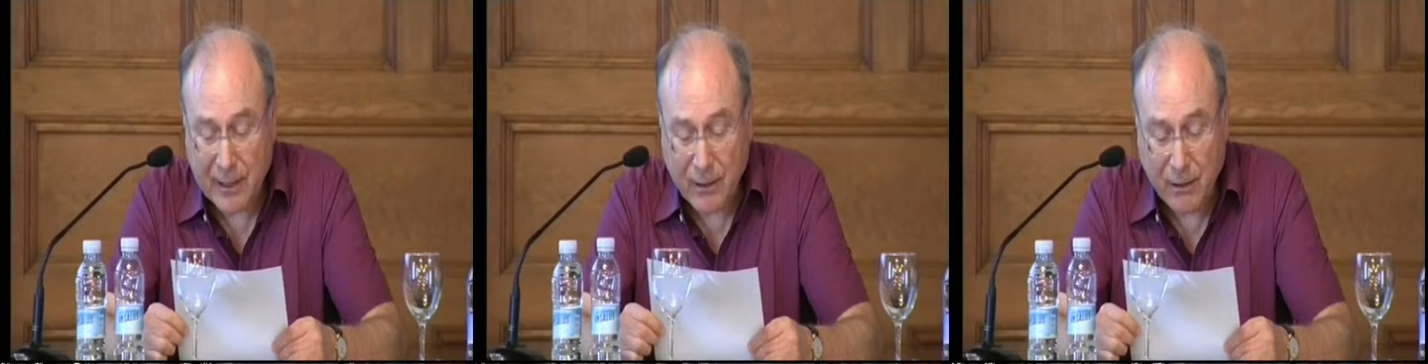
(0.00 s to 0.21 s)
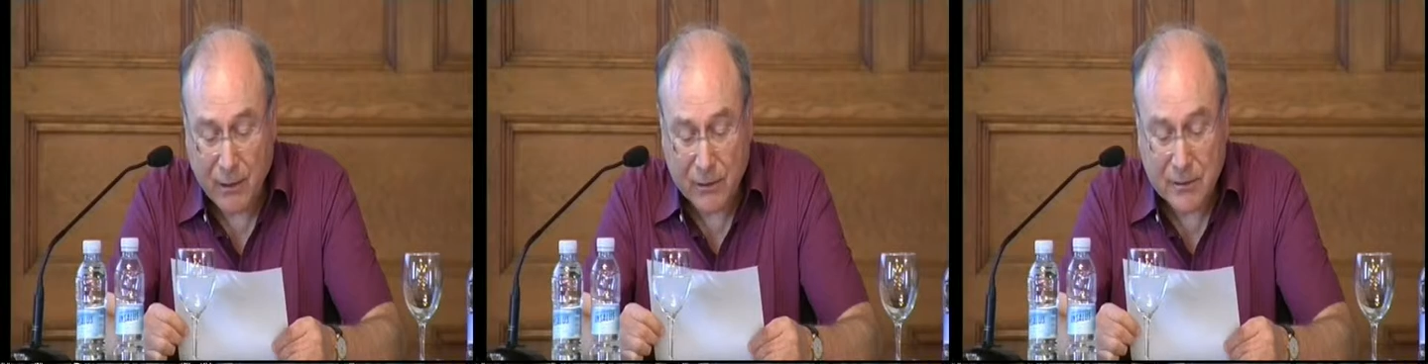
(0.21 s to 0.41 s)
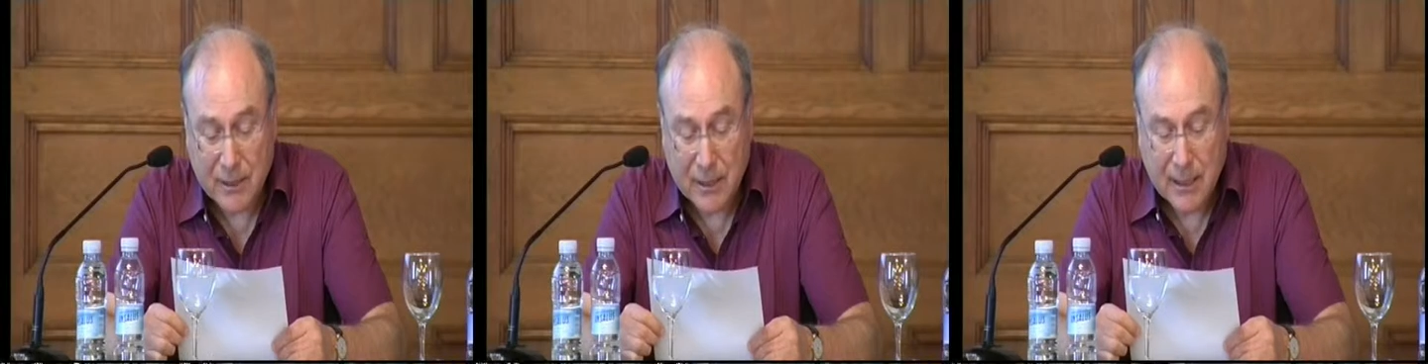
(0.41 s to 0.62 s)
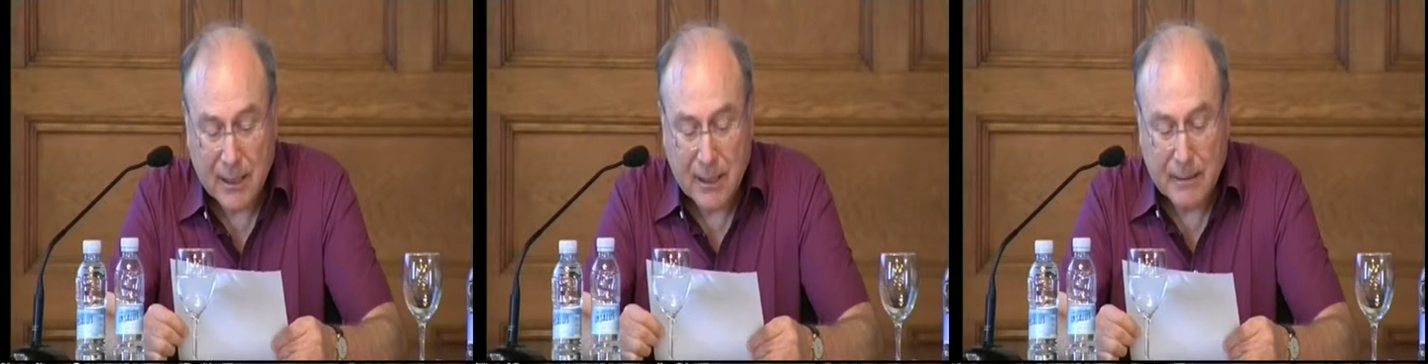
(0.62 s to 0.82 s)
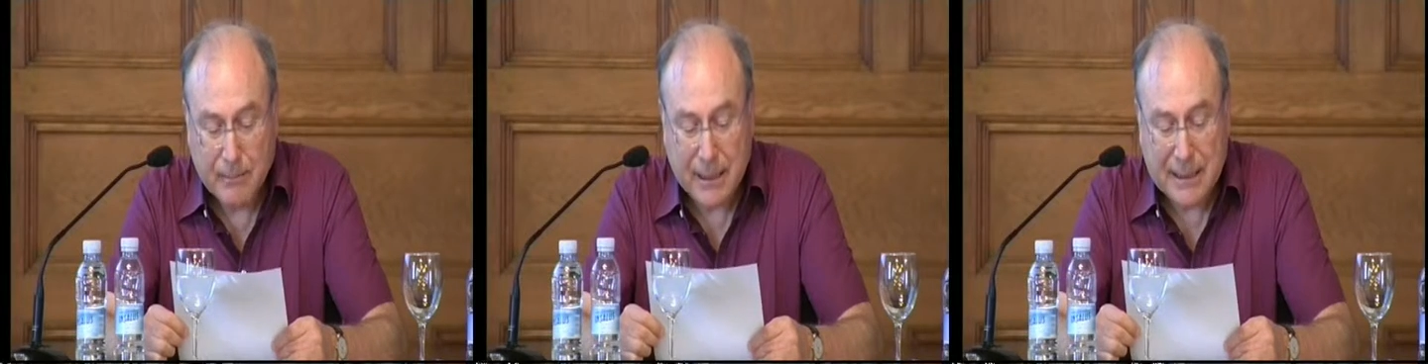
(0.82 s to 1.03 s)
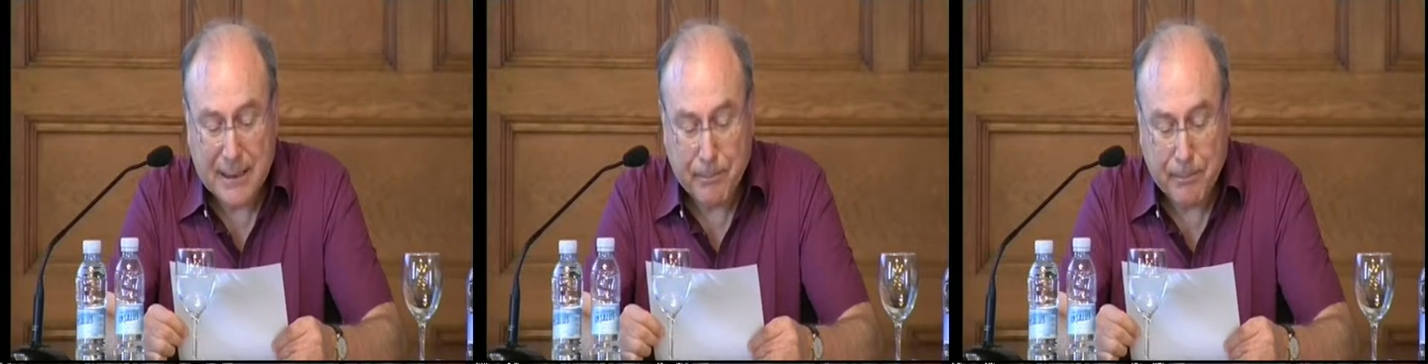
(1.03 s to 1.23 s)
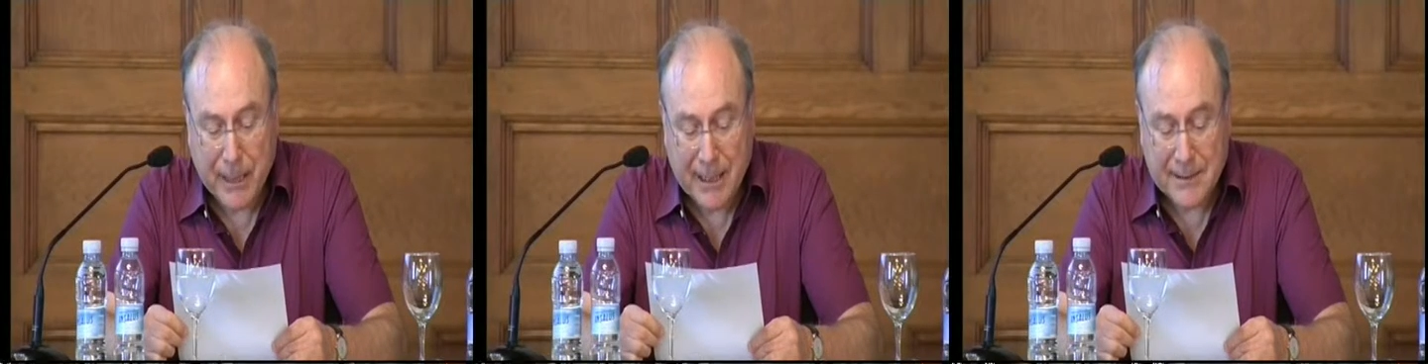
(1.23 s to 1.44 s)
alone, but
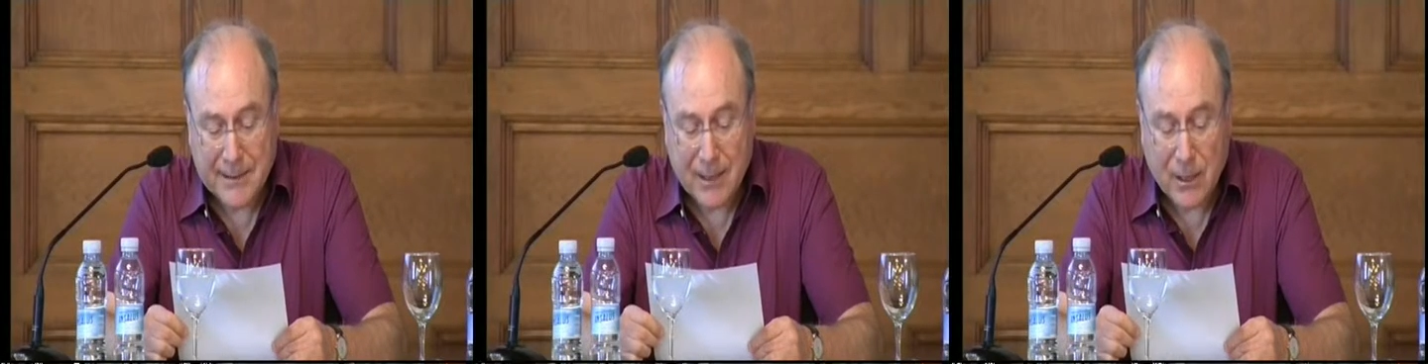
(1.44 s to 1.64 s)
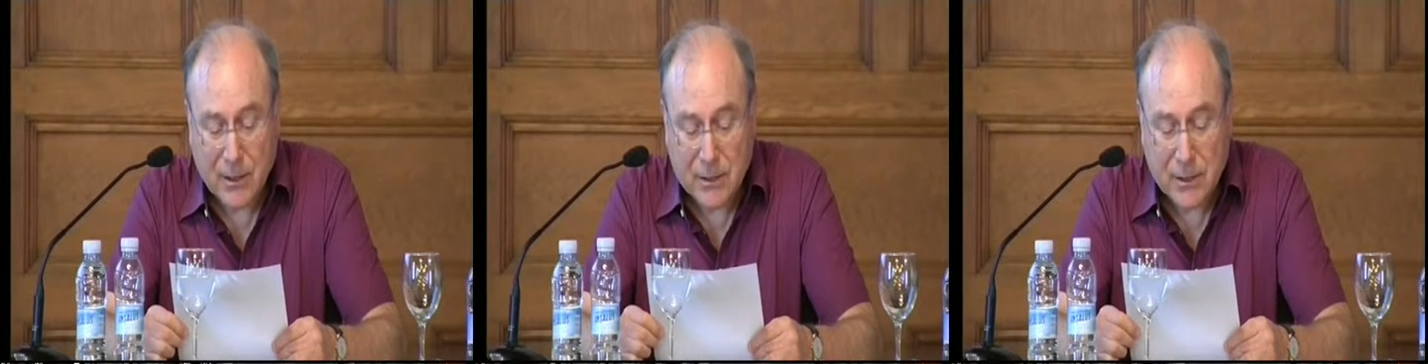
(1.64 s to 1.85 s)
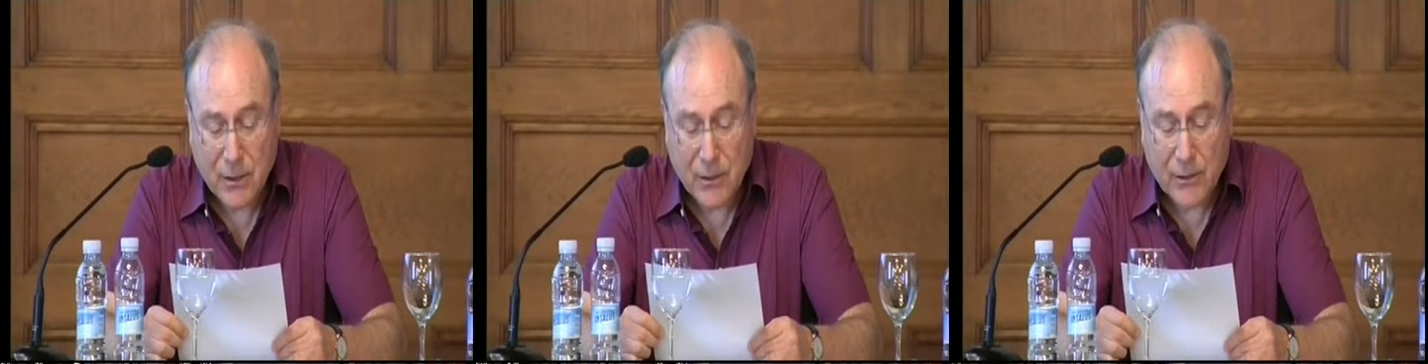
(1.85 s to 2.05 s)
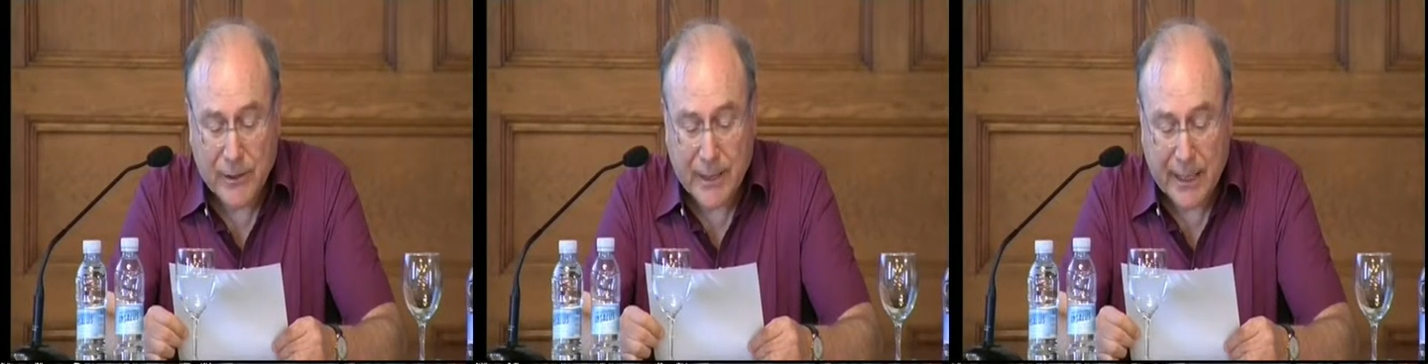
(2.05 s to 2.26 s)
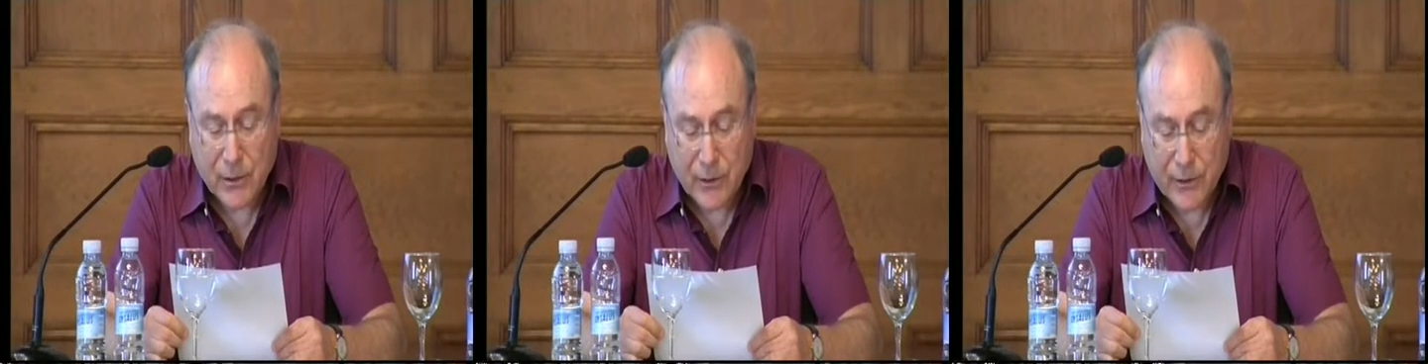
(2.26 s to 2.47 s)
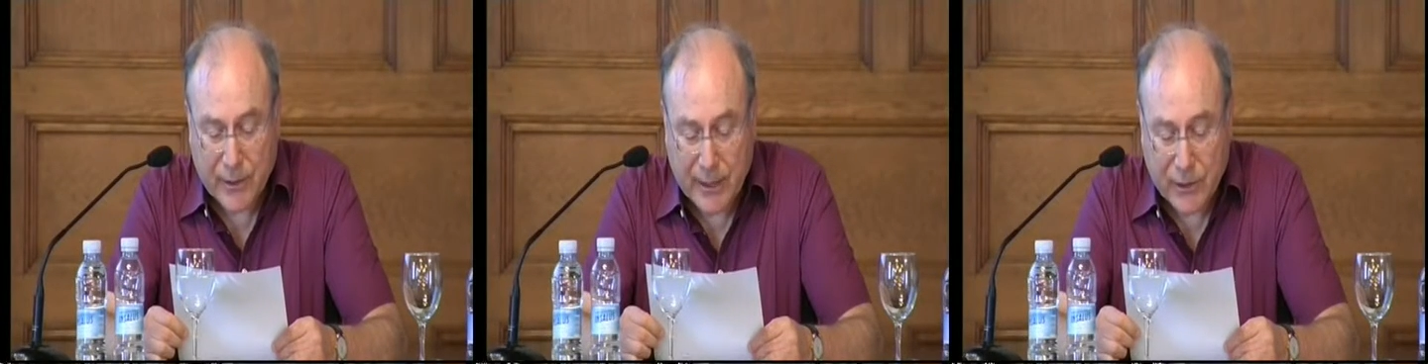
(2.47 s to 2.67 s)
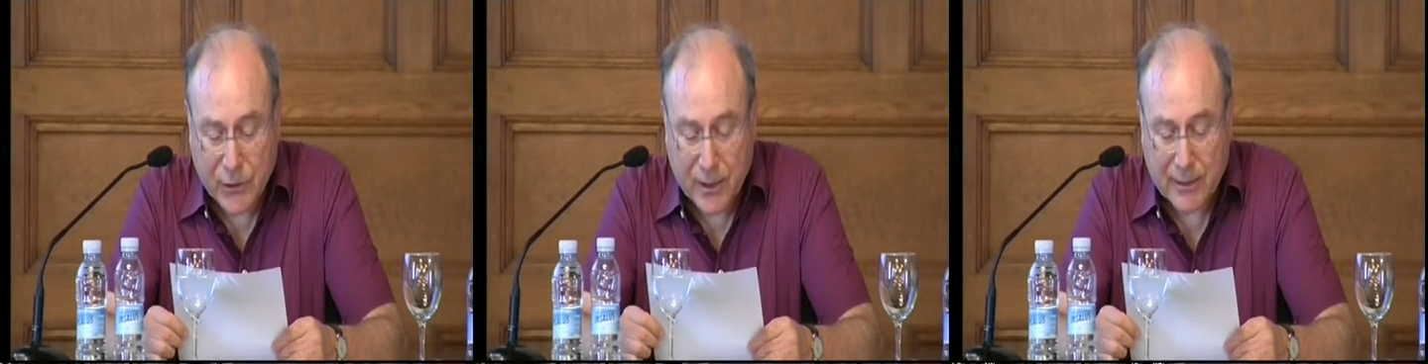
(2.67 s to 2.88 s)
depends also on the
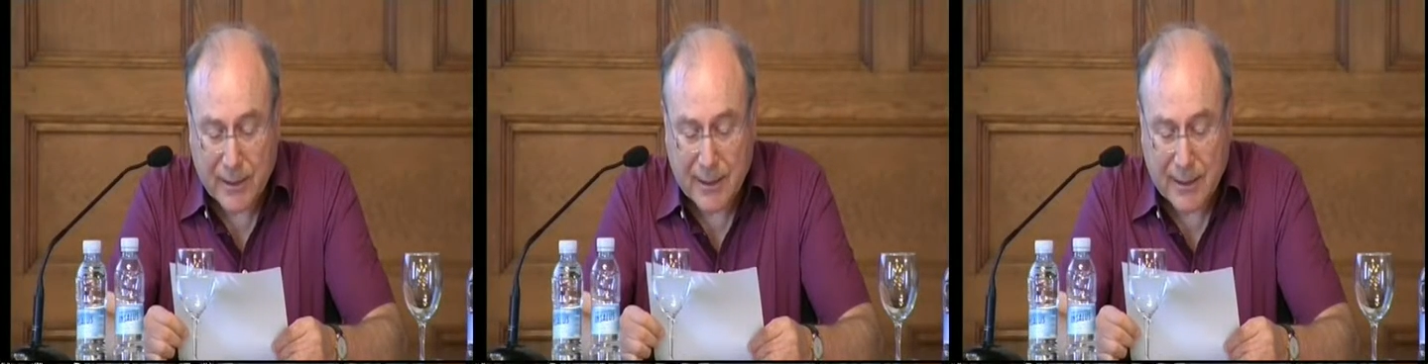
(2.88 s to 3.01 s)
condition